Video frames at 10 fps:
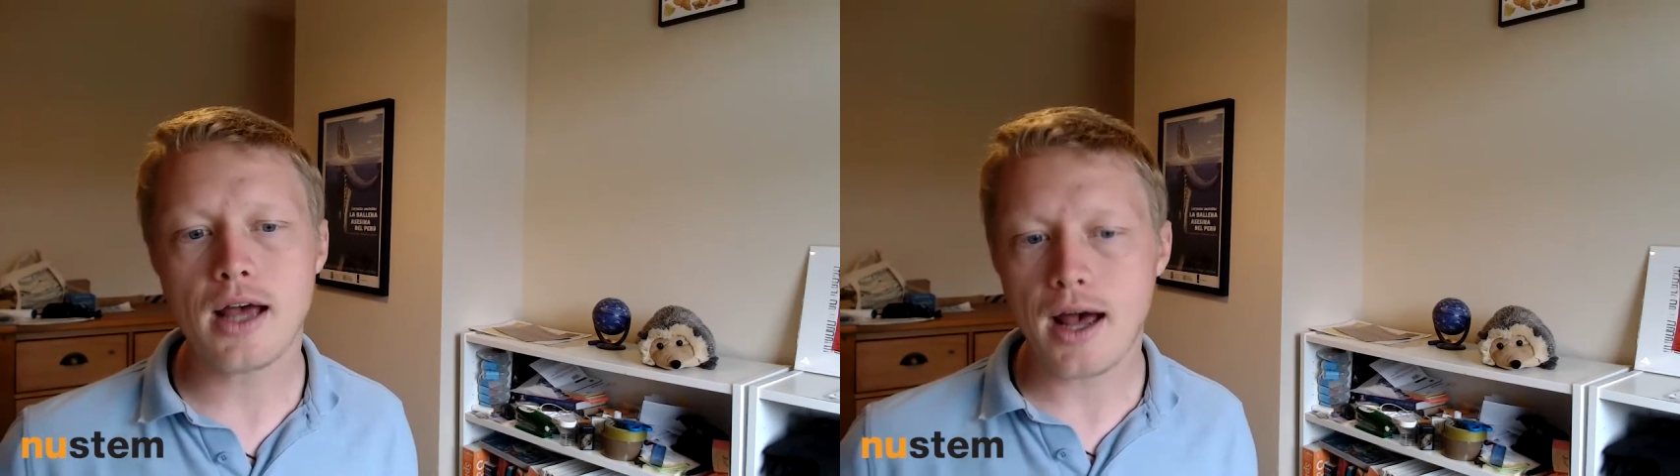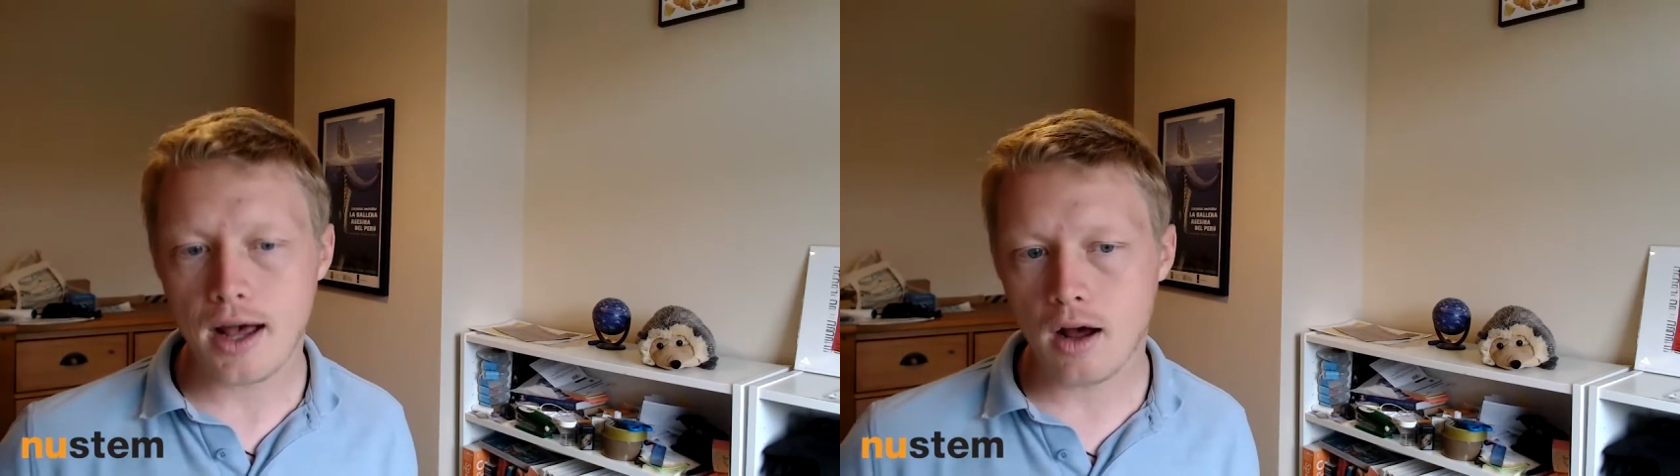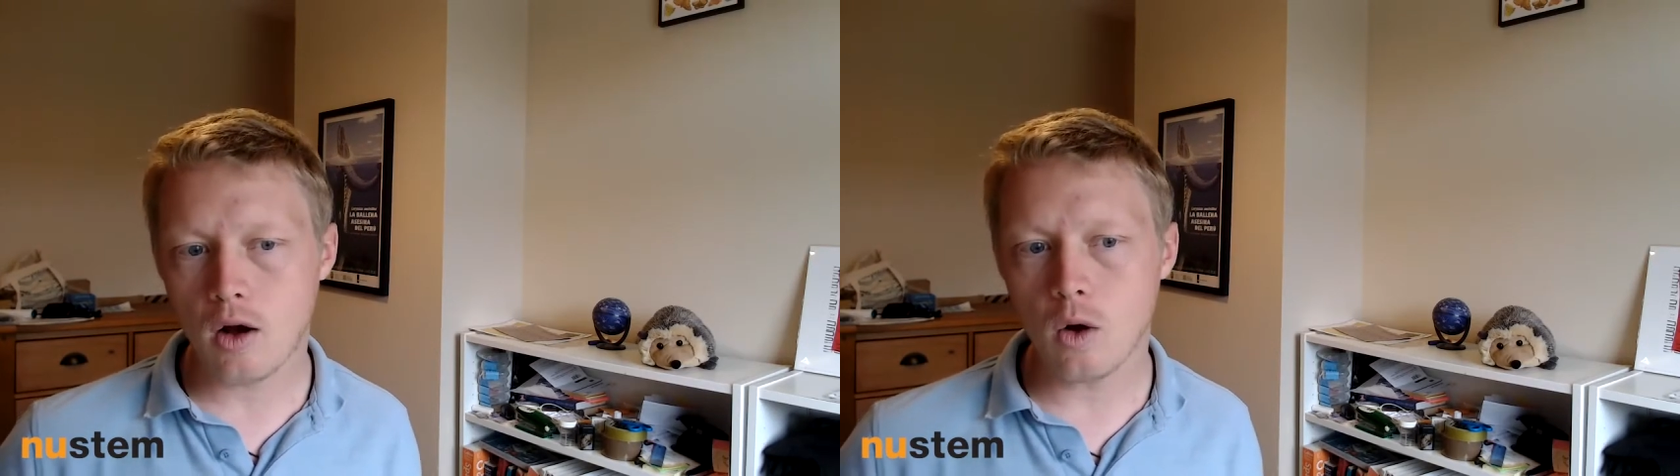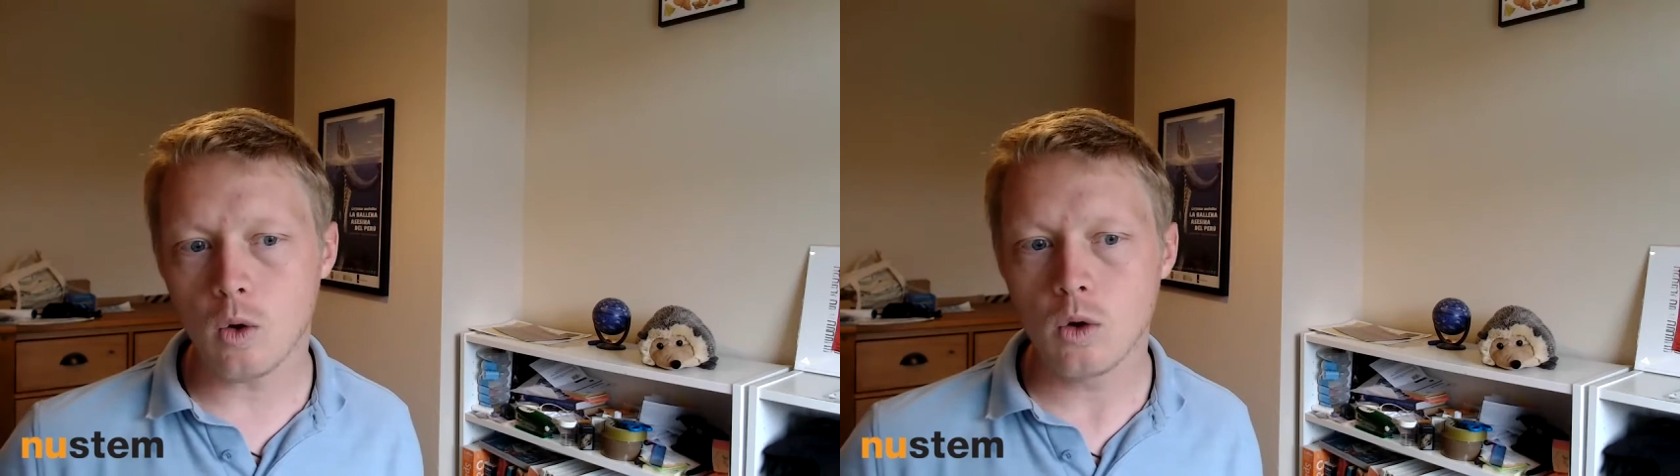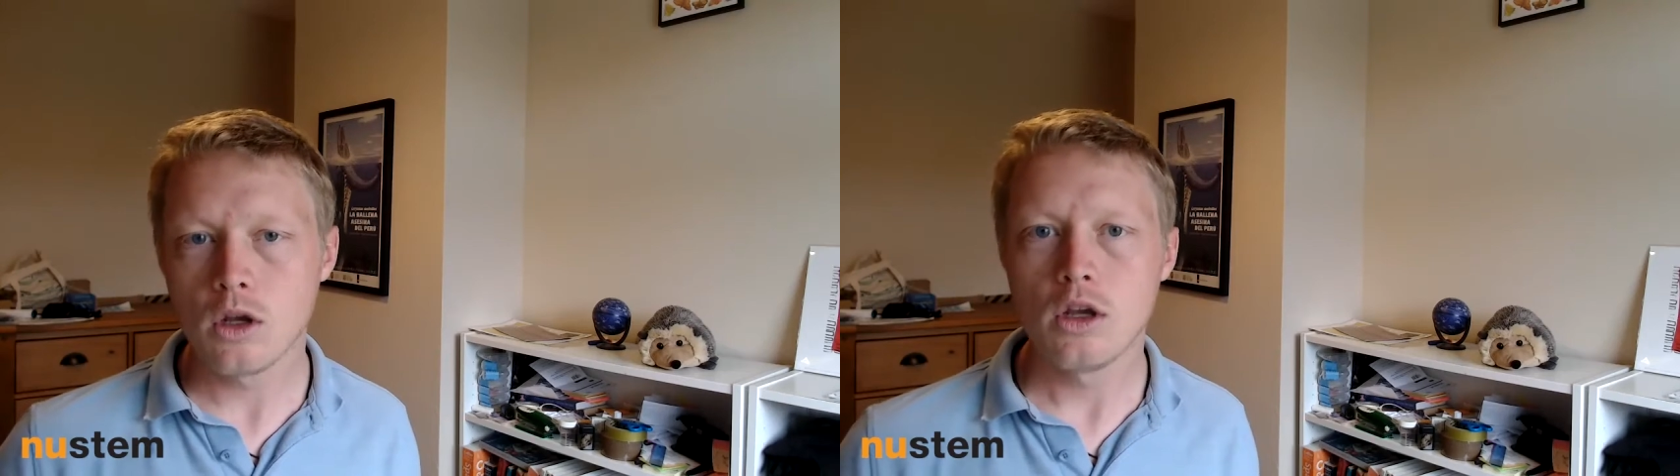
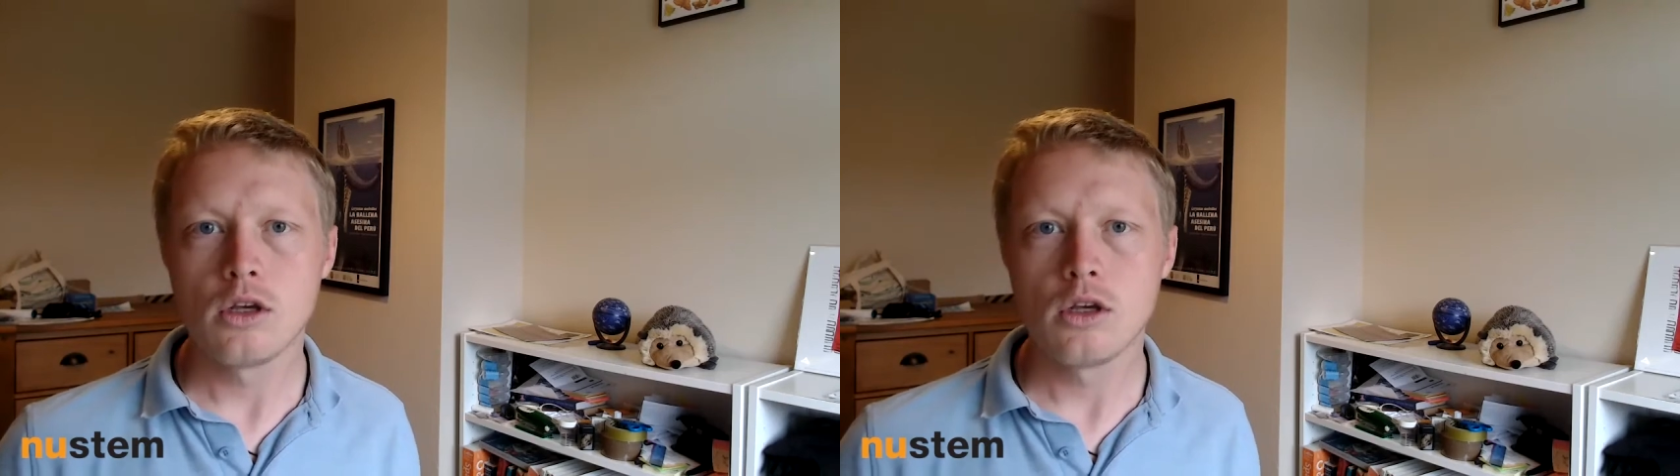how